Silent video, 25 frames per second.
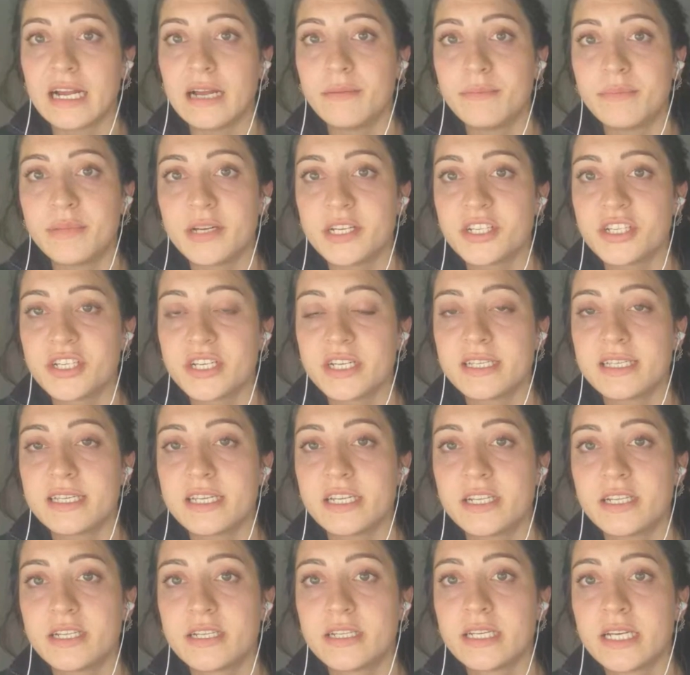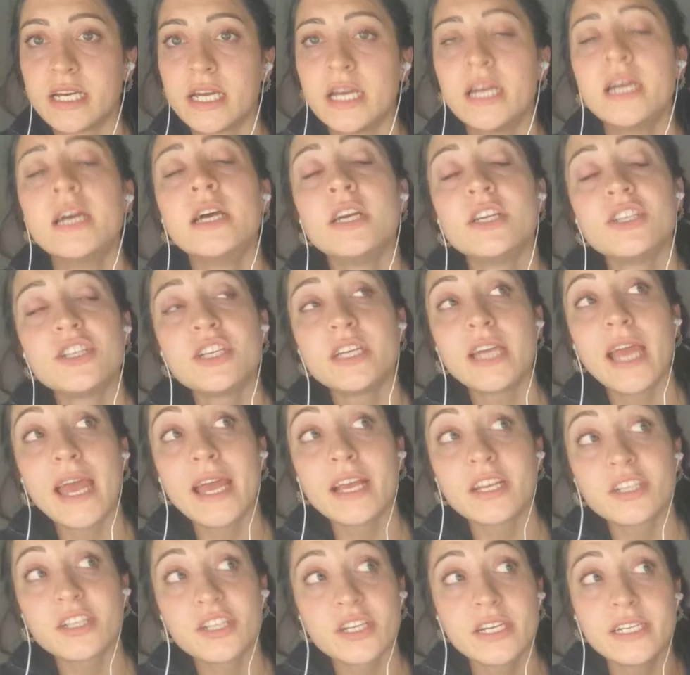done it. But she said She
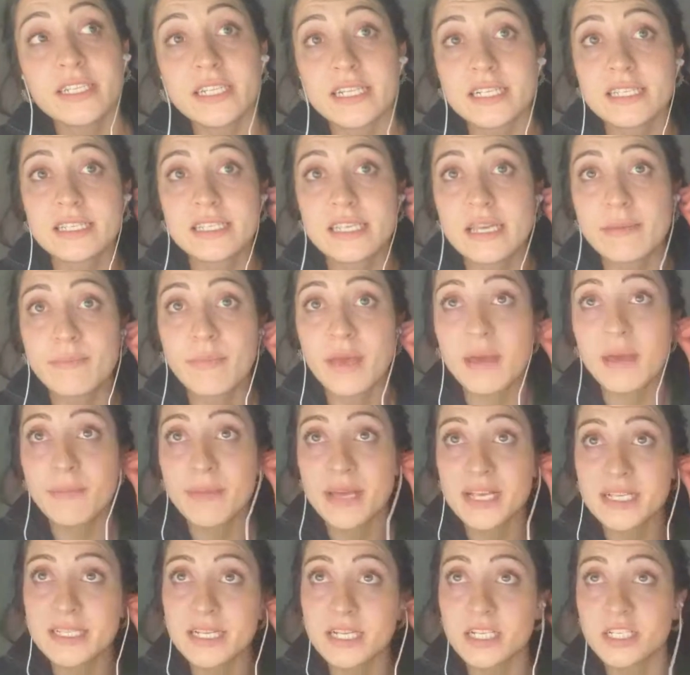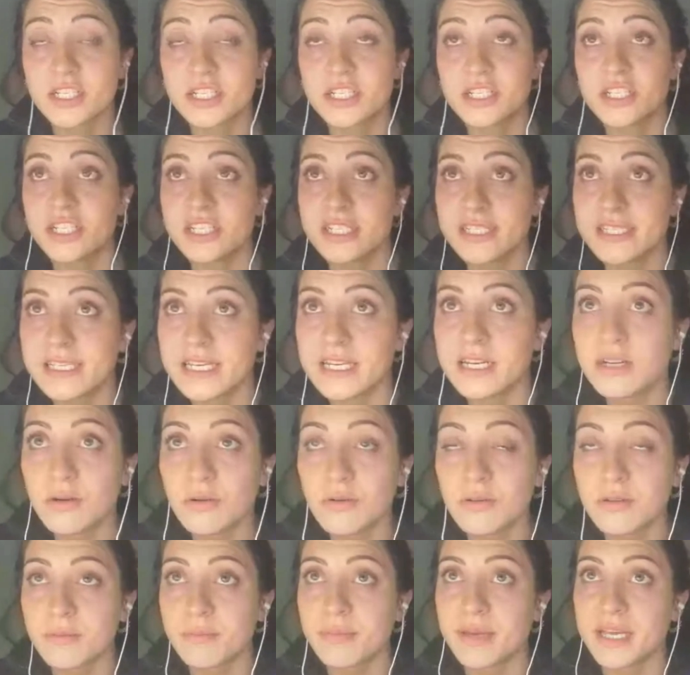actually did send me a message and she said
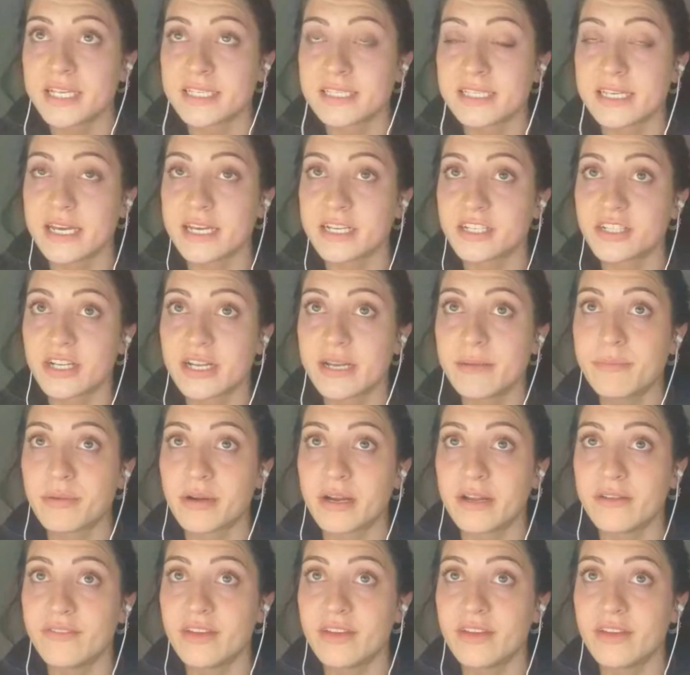all the best actually